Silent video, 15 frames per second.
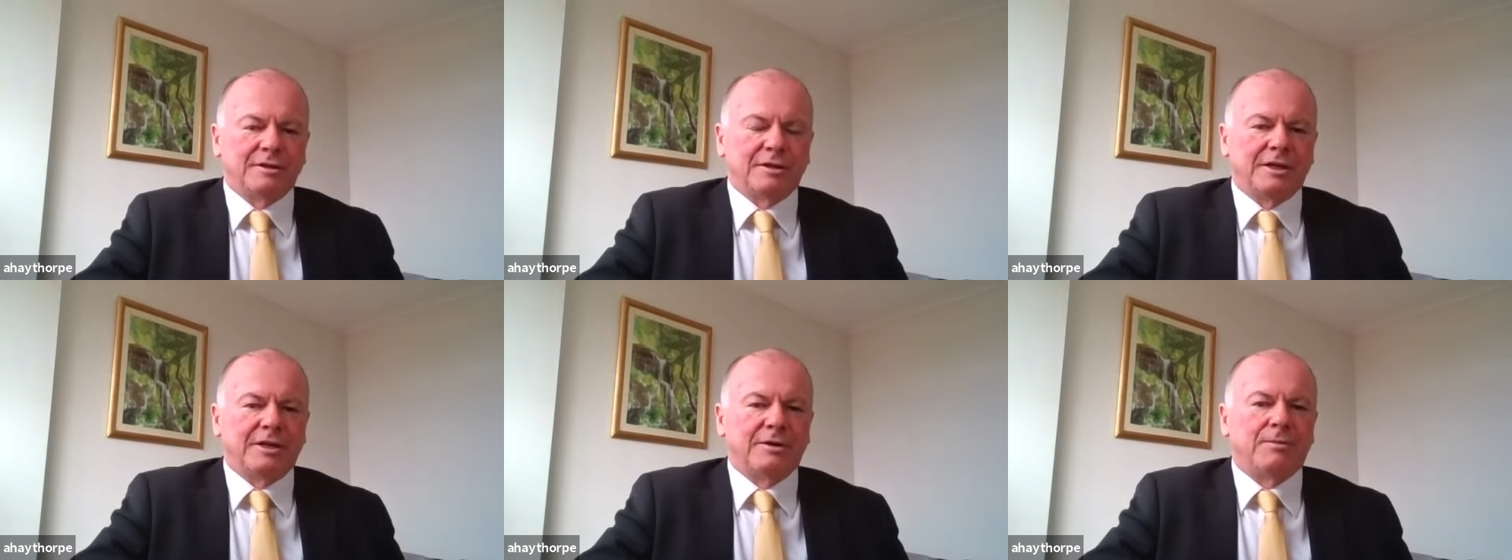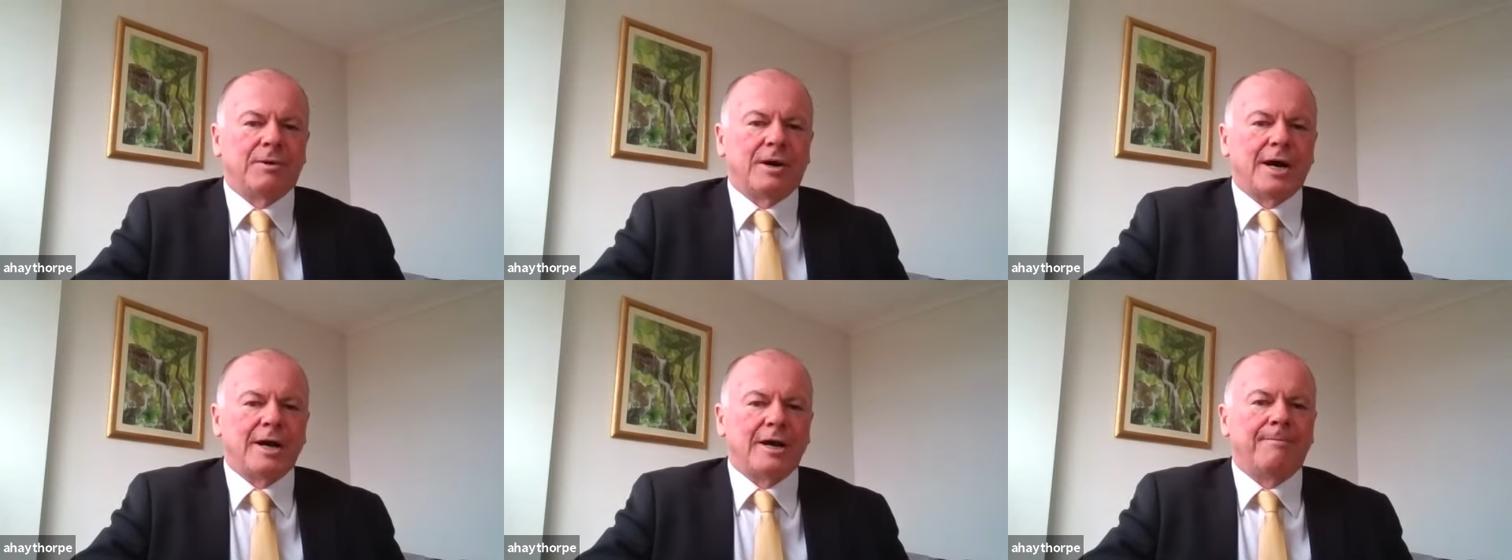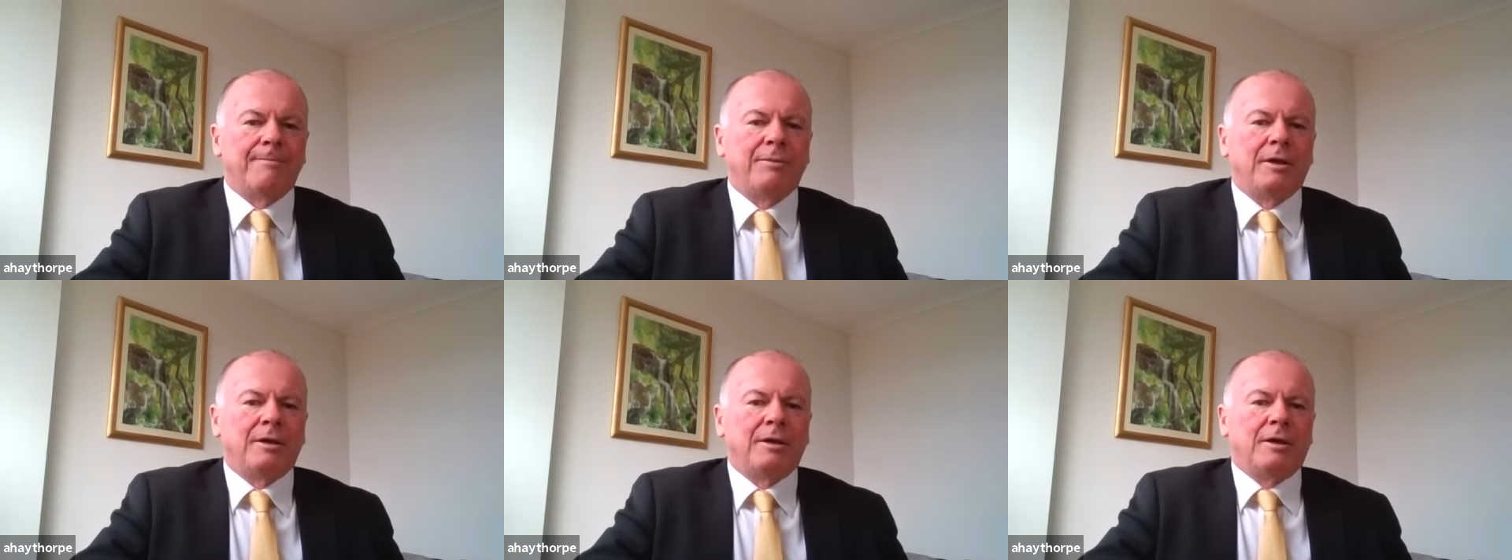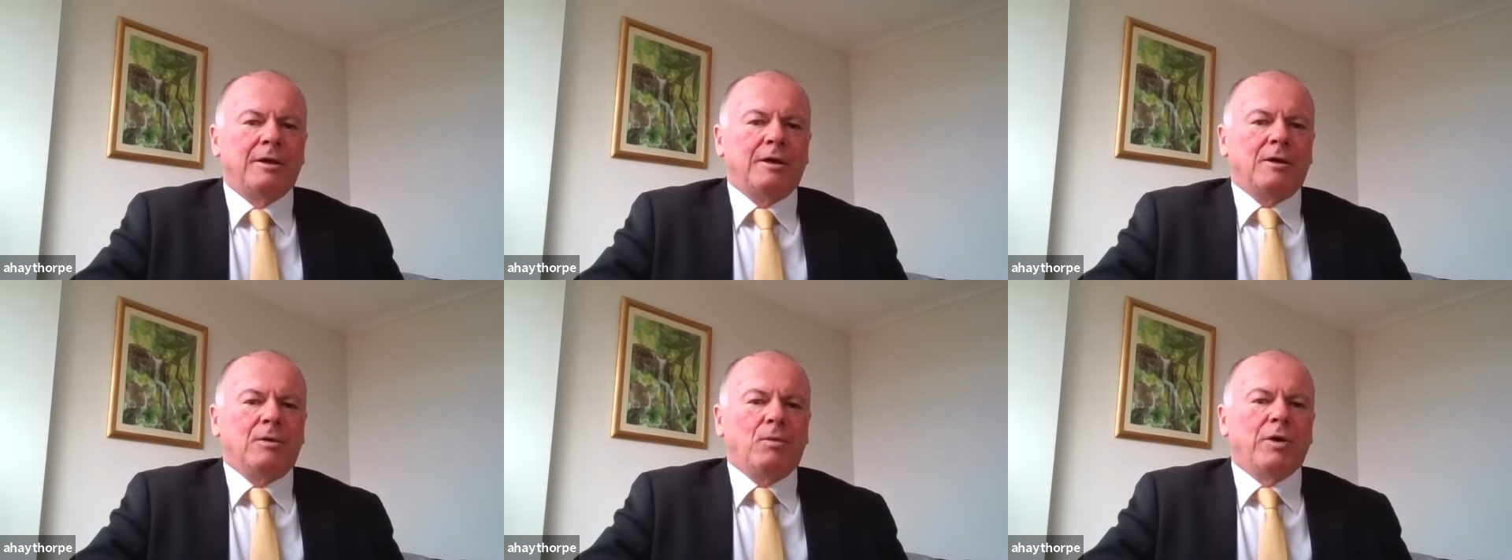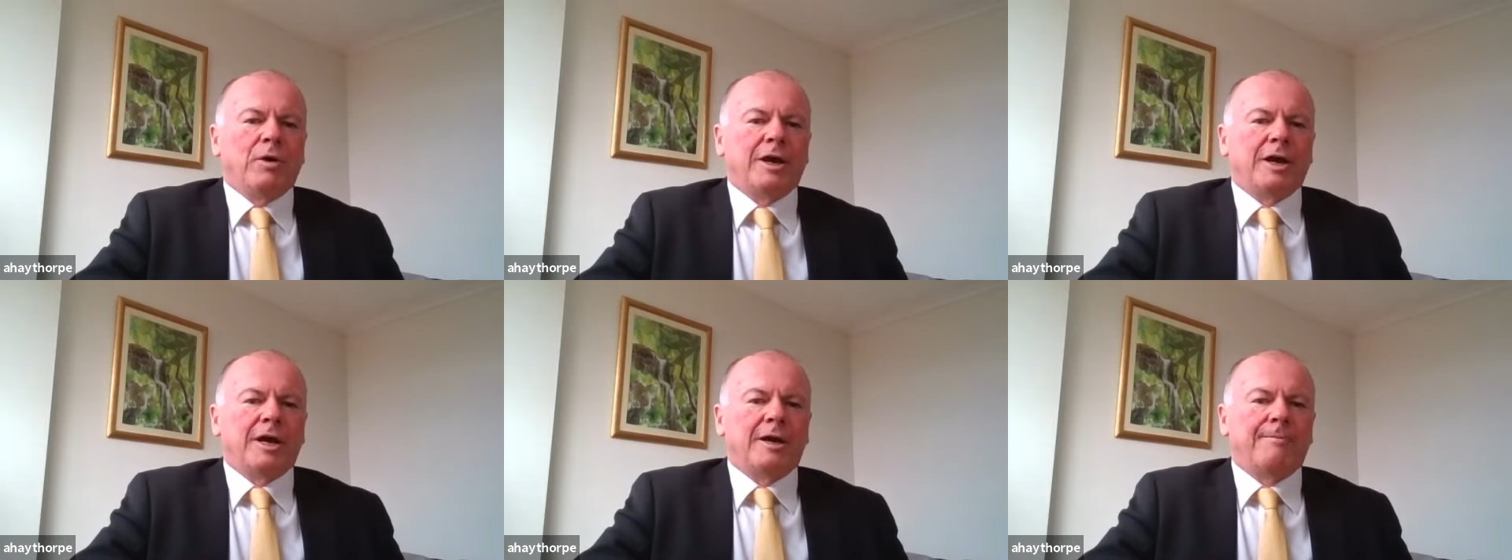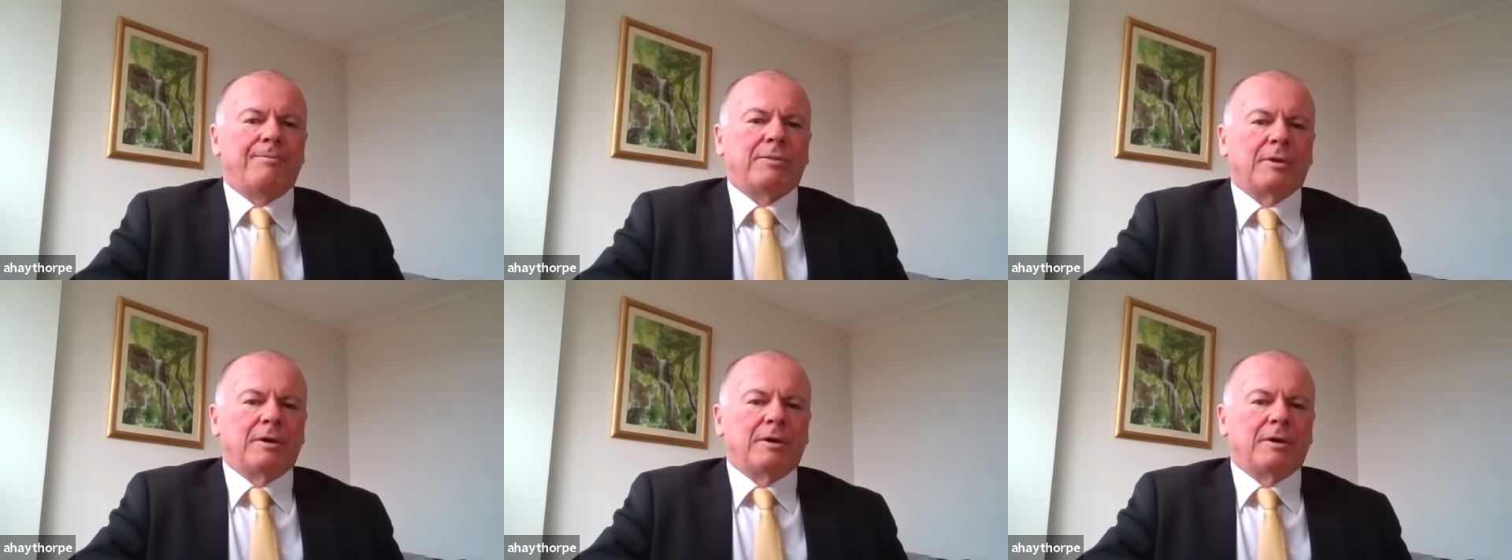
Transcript: in a way where